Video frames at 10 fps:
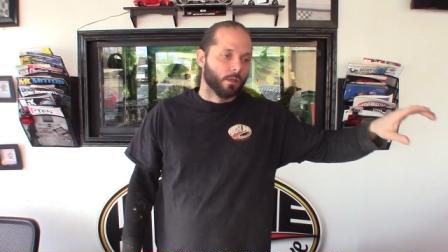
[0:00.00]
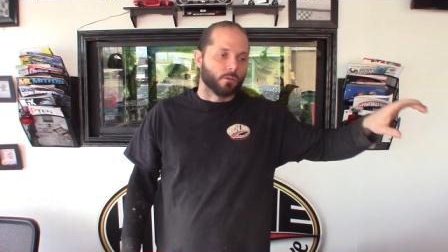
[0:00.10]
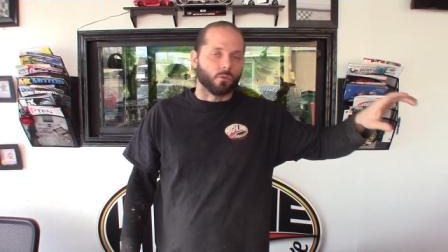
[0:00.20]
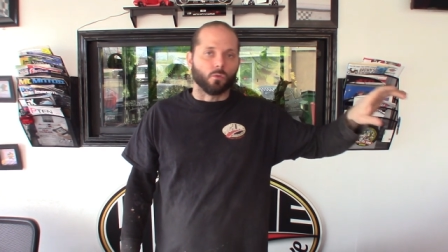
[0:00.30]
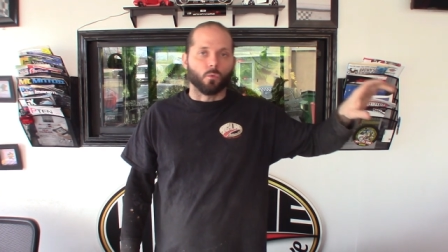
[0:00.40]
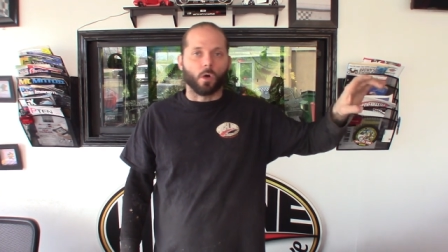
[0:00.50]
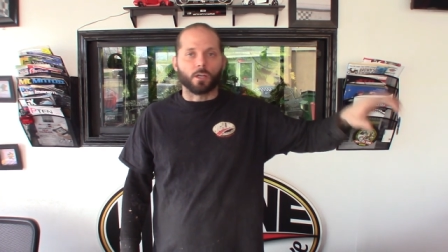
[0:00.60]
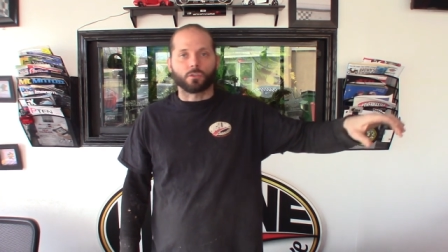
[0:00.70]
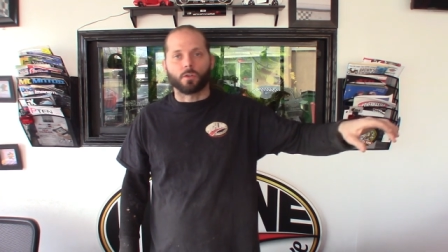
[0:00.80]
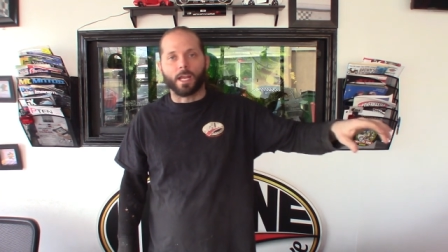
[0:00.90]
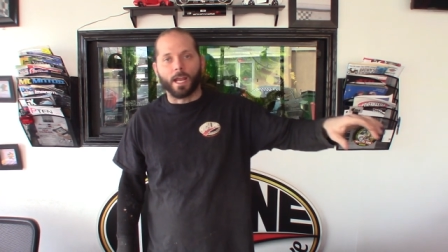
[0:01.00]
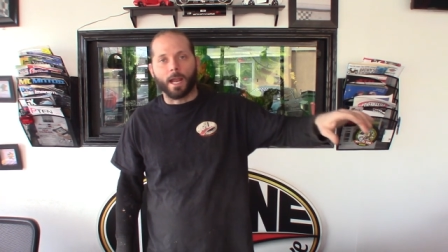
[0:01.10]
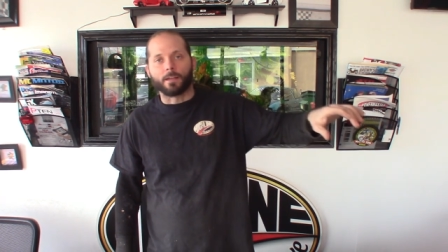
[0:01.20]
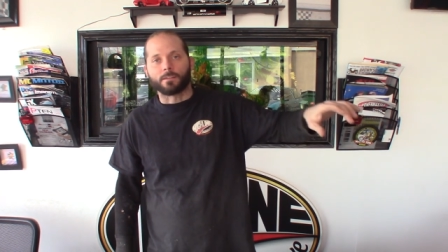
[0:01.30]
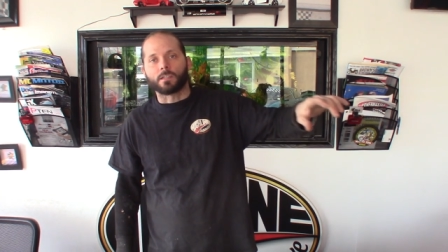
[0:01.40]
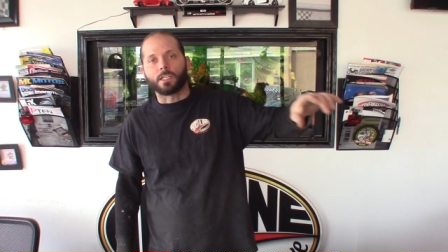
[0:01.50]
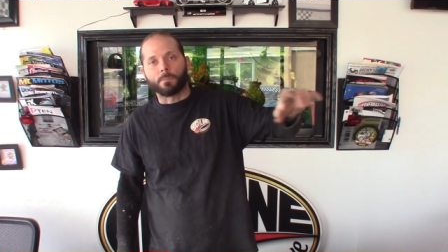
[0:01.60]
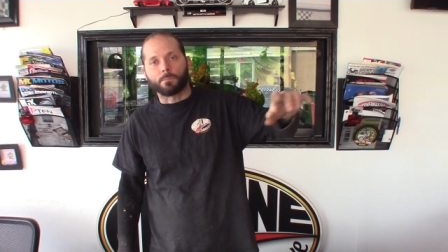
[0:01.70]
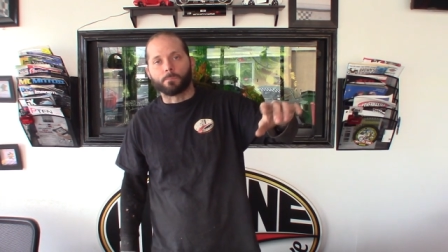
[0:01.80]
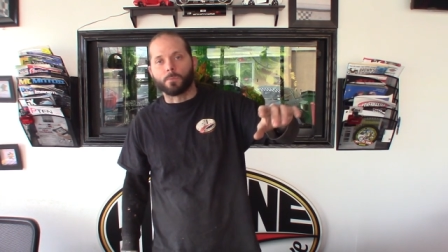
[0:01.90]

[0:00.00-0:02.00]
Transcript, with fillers: to wash their hands and keep,